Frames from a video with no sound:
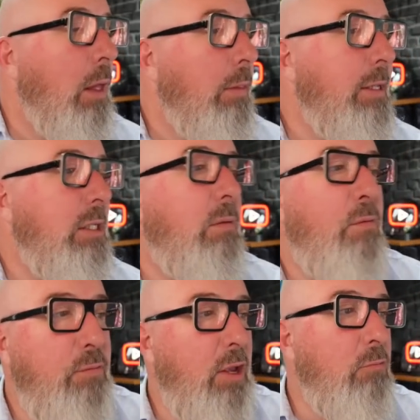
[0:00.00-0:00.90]
This is
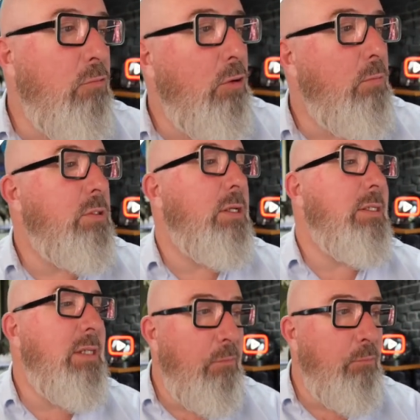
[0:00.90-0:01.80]
15 rooms,
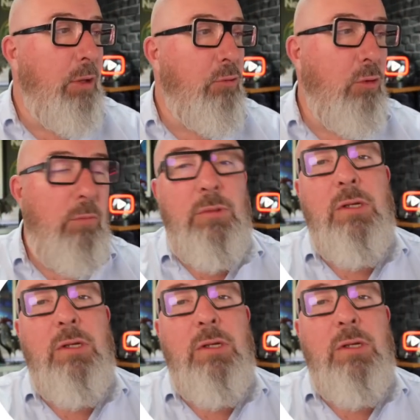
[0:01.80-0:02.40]
7 bedrooms,